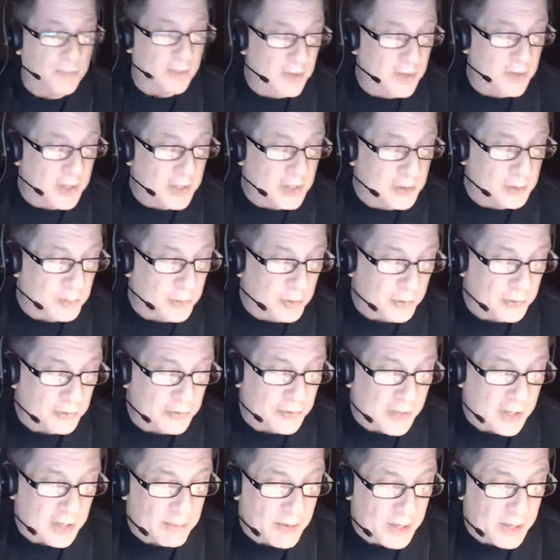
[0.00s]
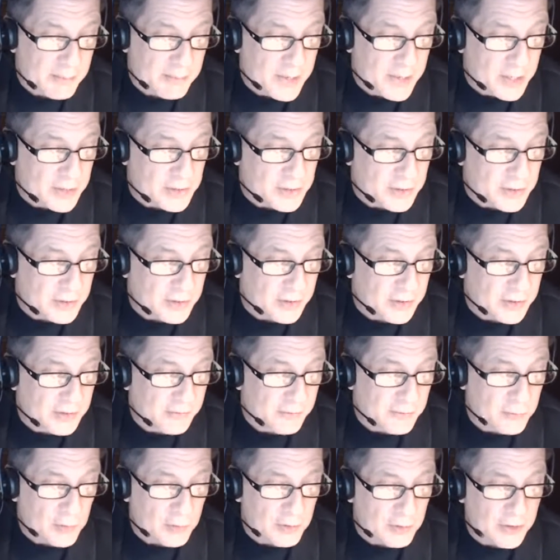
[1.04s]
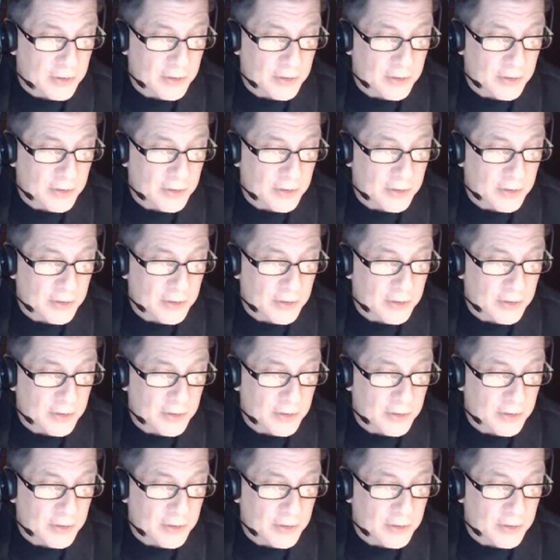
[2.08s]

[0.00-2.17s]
these bills that I might mention, the four